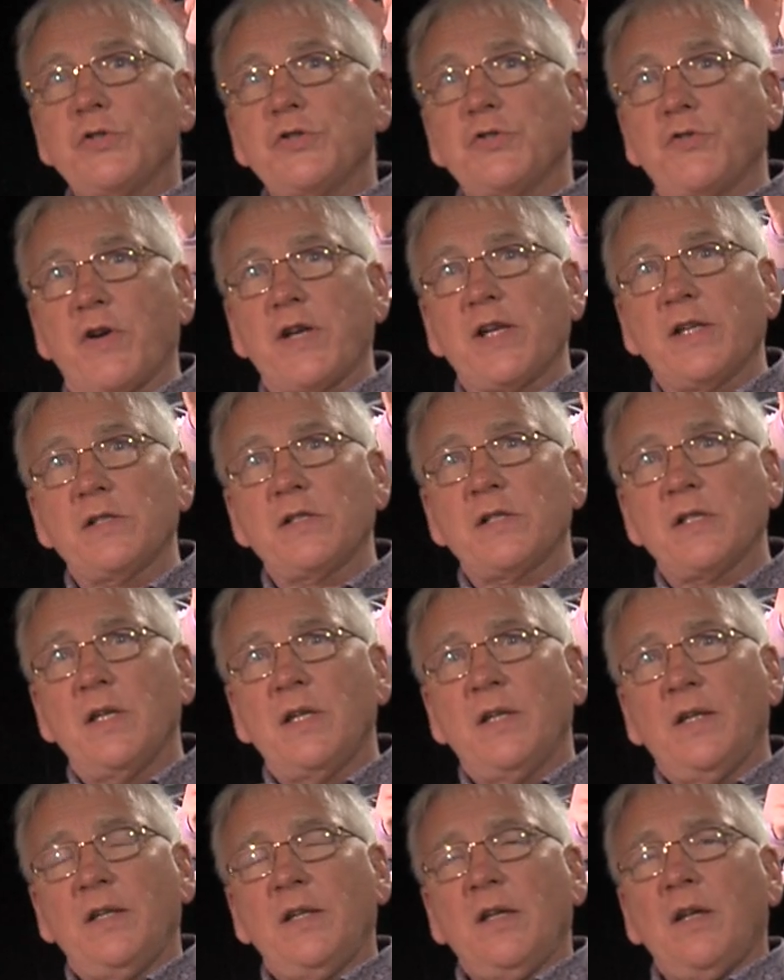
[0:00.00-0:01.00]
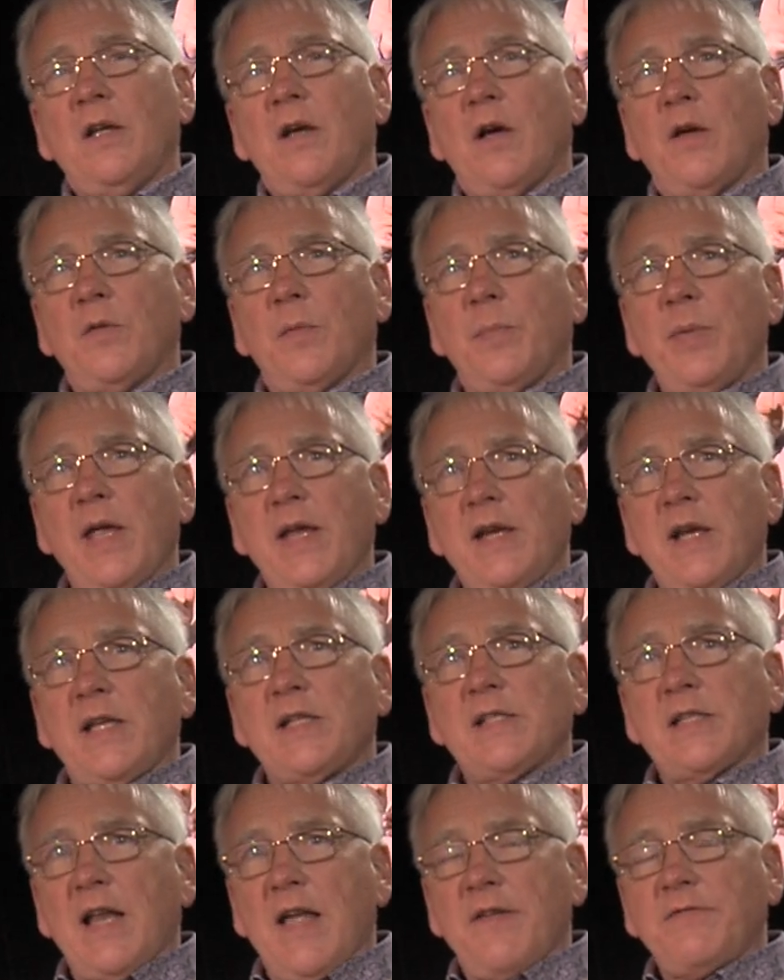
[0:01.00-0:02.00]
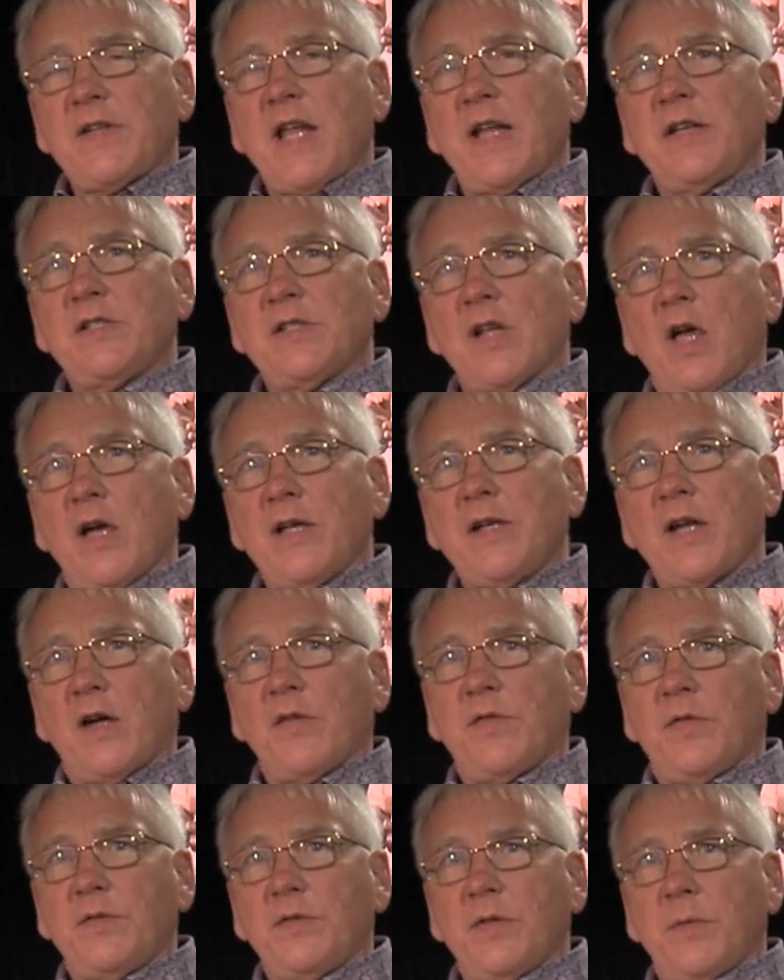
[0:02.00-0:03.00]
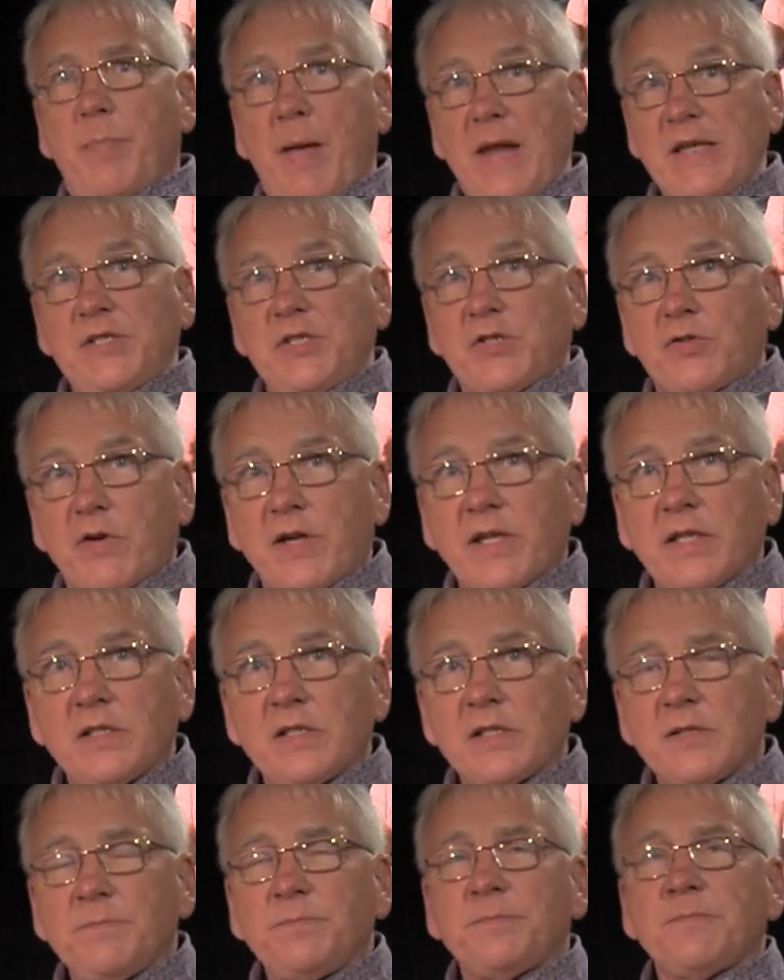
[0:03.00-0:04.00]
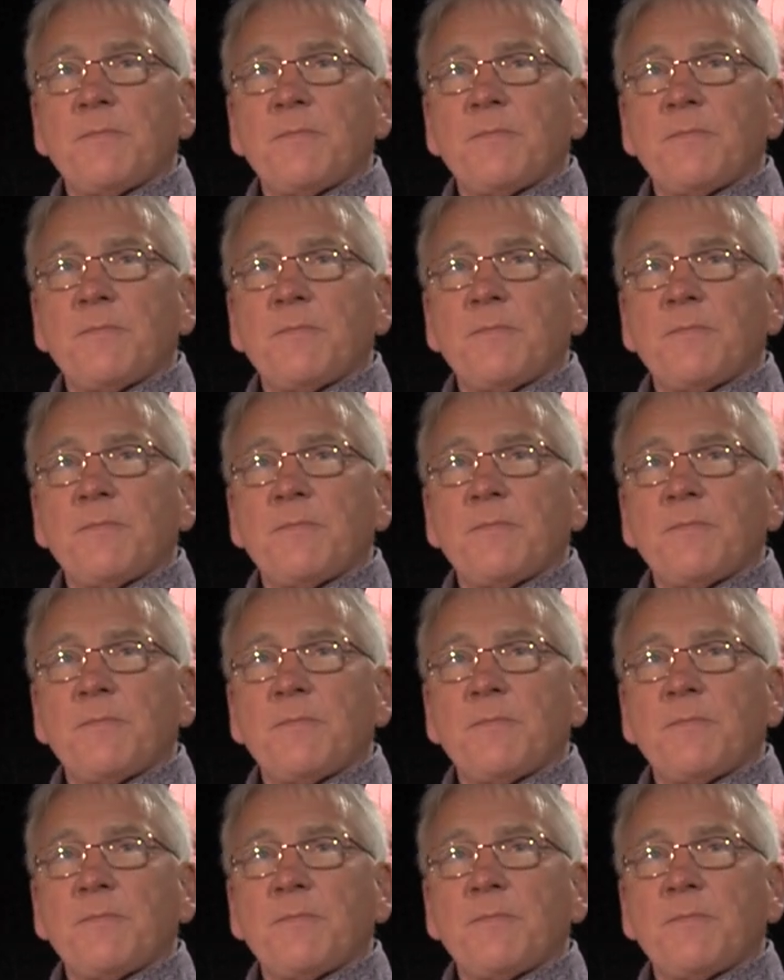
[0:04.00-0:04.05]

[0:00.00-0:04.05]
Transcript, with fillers: strings on the pianist's left hand side are the bass strings,